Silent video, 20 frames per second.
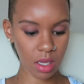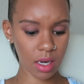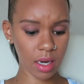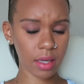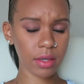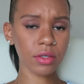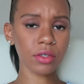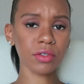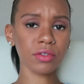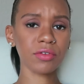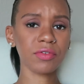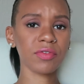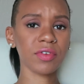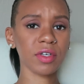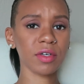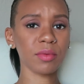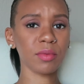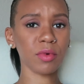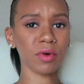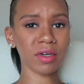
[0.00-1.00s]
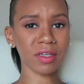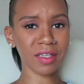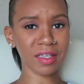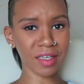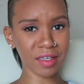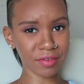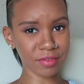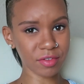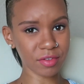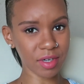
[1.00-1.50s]
and I do feel more
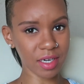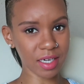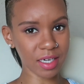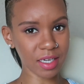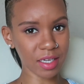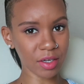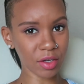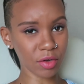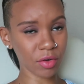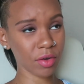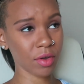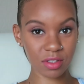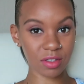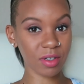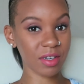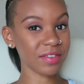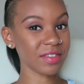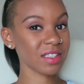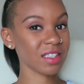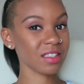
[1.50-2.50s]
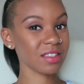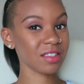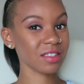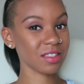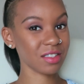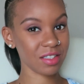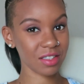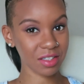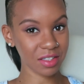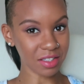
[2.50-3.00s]
loved right now, so
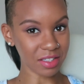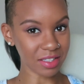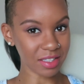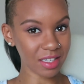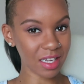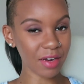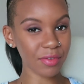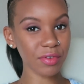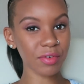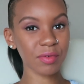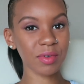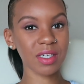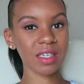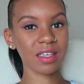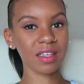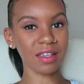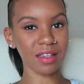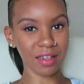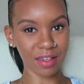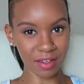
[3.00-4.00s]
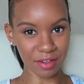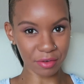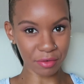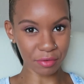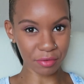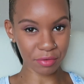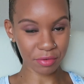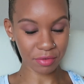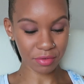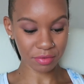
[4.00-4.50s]
everything's good. Everyone can
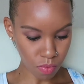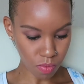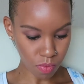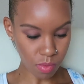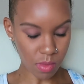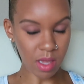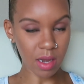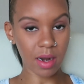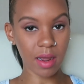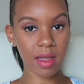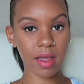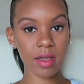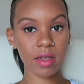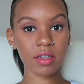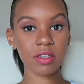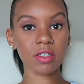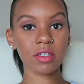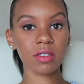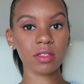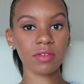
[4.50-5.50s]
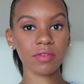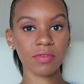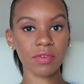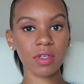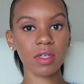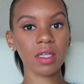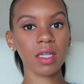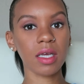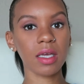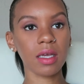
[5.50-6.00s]
live. And I actually
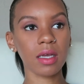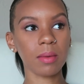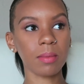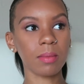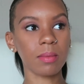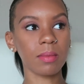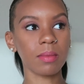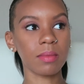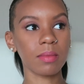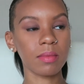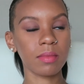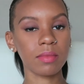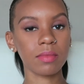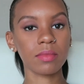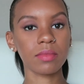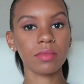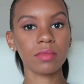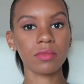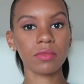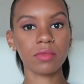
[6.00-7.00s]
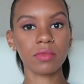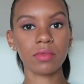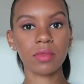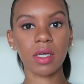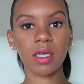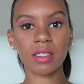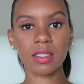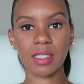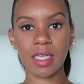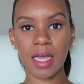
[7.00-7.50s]
feel like I'm
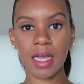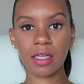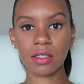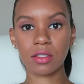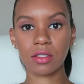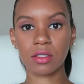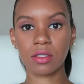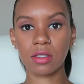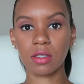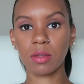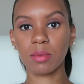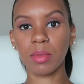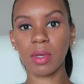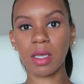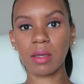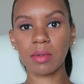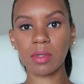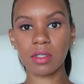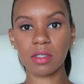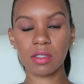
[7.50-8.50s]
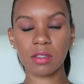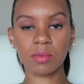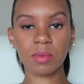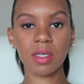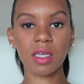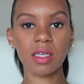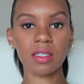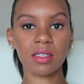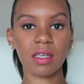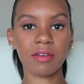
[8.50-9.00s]
attached to the baby just
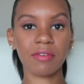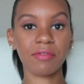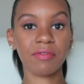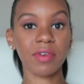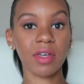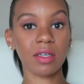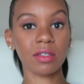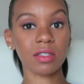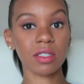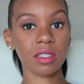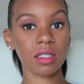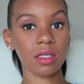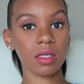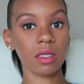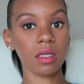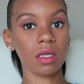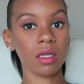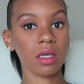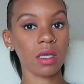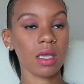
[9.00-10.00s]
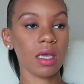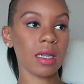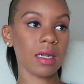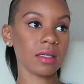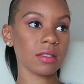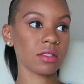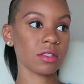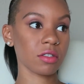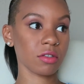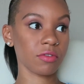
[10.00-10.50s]
because I felt it,
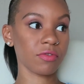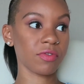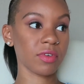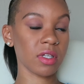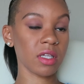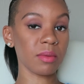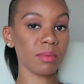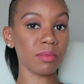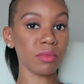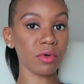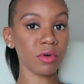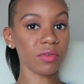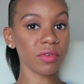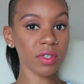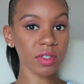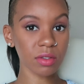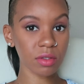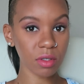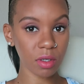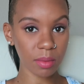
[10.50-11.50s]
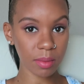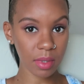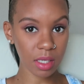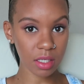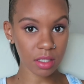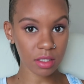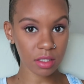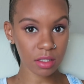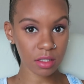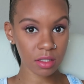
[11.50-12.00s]
and I still feel it moving so
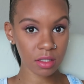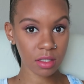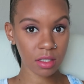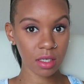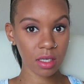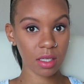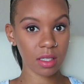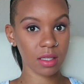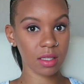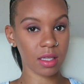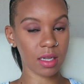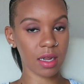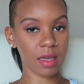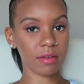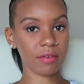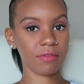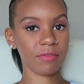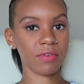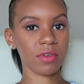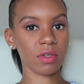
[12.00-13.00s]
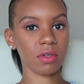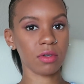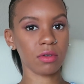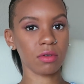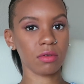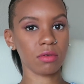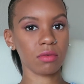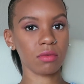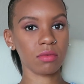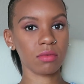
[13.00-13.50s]
much that I
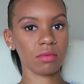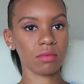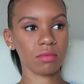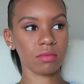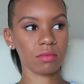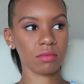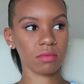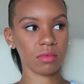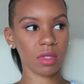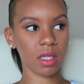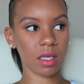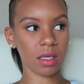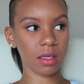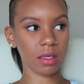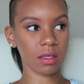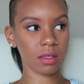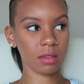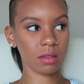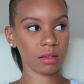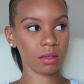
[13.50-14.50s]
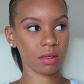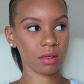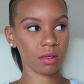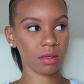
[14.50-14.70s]
feel like